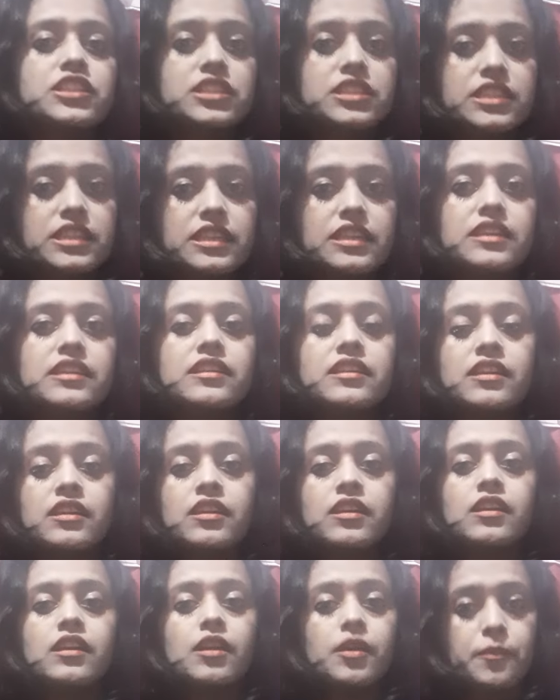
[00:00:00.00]
share
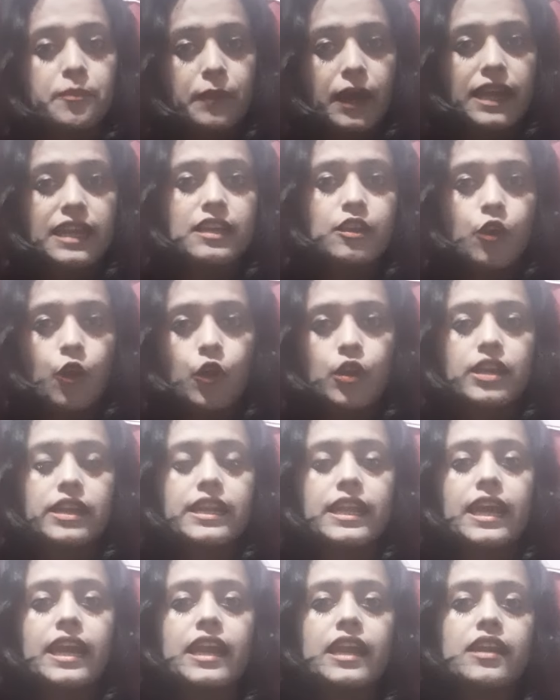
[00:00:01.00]
my
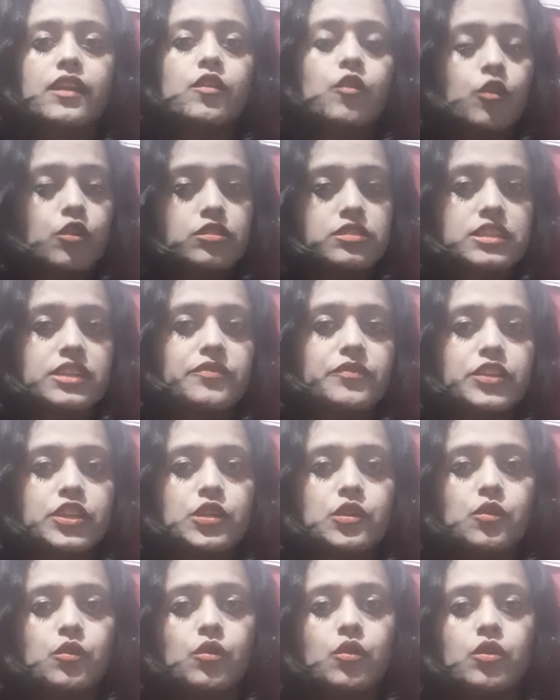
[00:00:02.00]
content or say
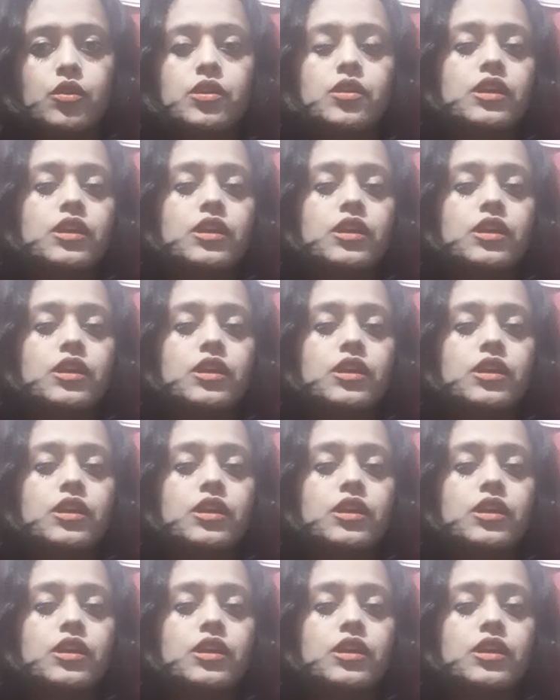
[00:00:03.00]
video,